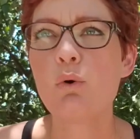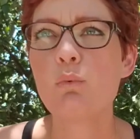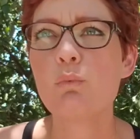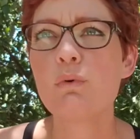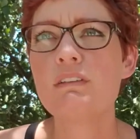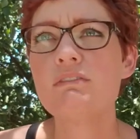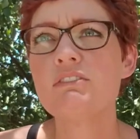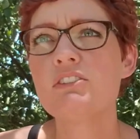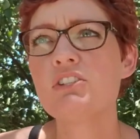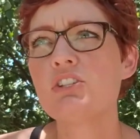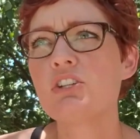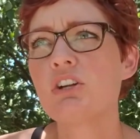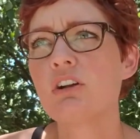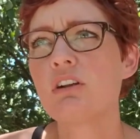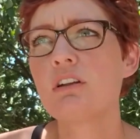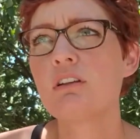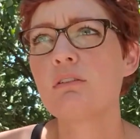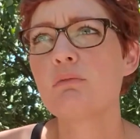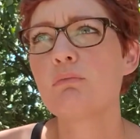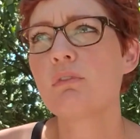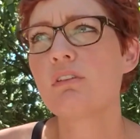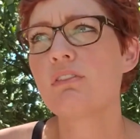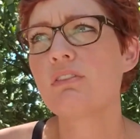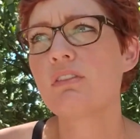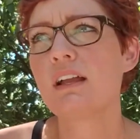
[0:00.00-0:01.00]
We've
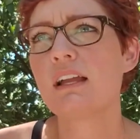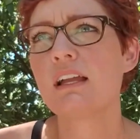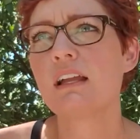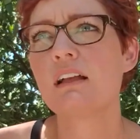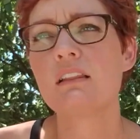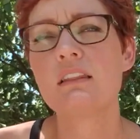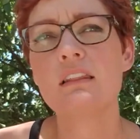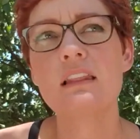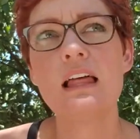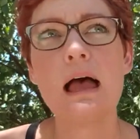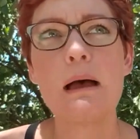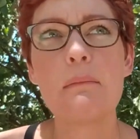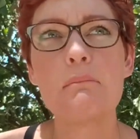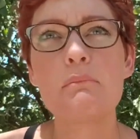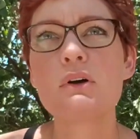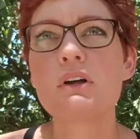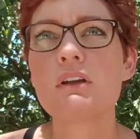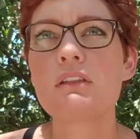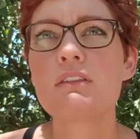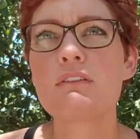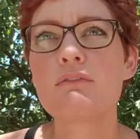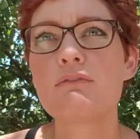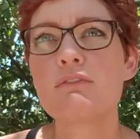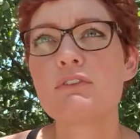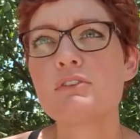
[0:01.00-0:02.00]
started with like a lap
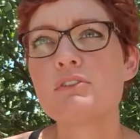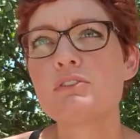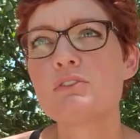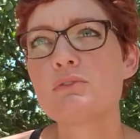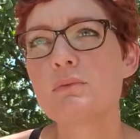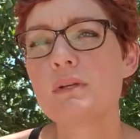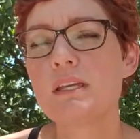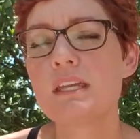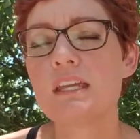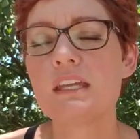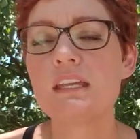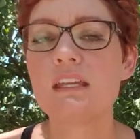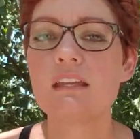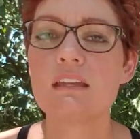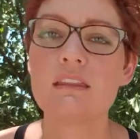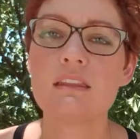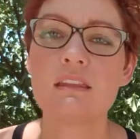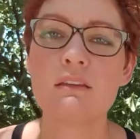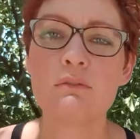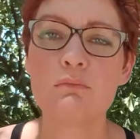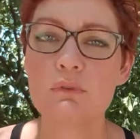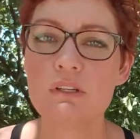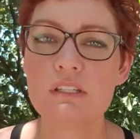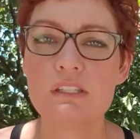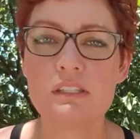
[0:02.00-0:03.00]
book the first week, and
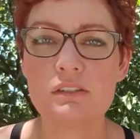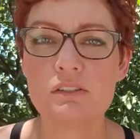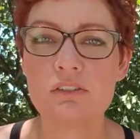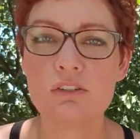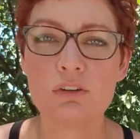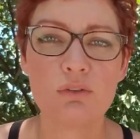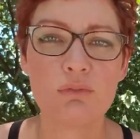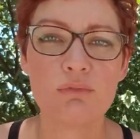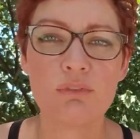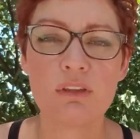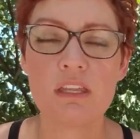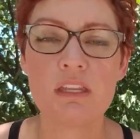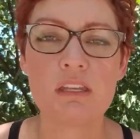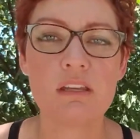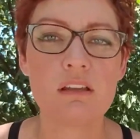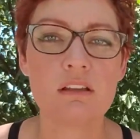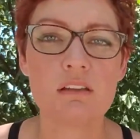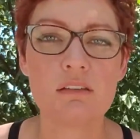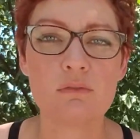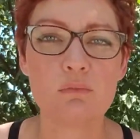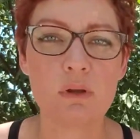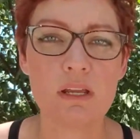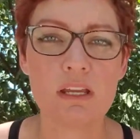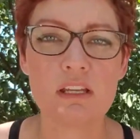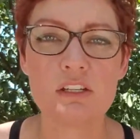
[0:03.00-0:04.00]
then we dove in
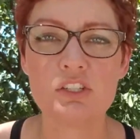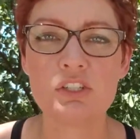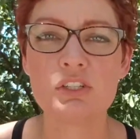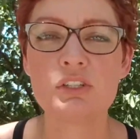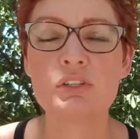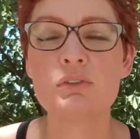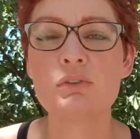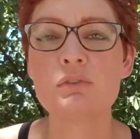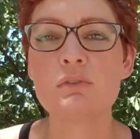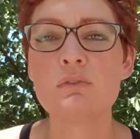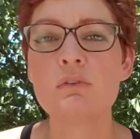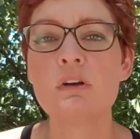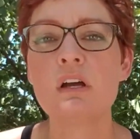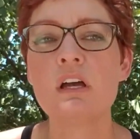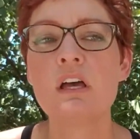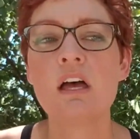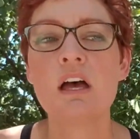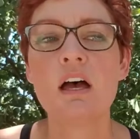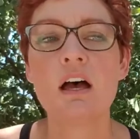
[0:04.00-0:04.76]
on week two.